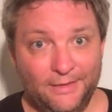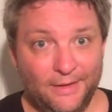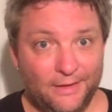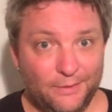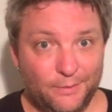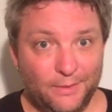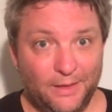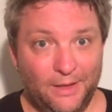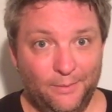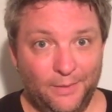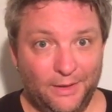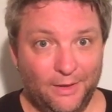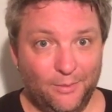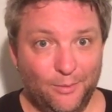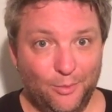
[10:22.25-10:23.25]
Thanks for letting me
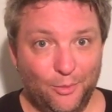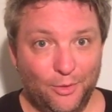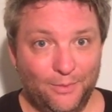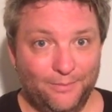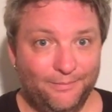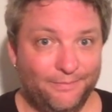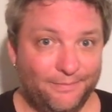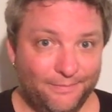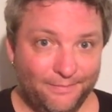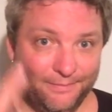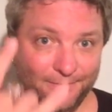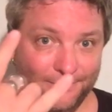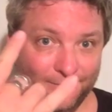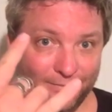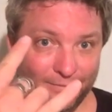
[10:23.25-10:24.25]
come aboard.
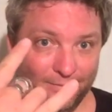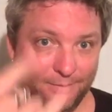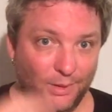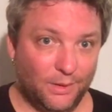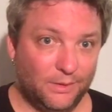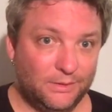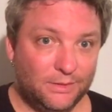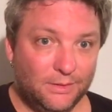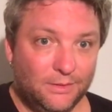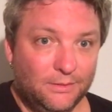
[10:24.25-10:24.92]
Peace.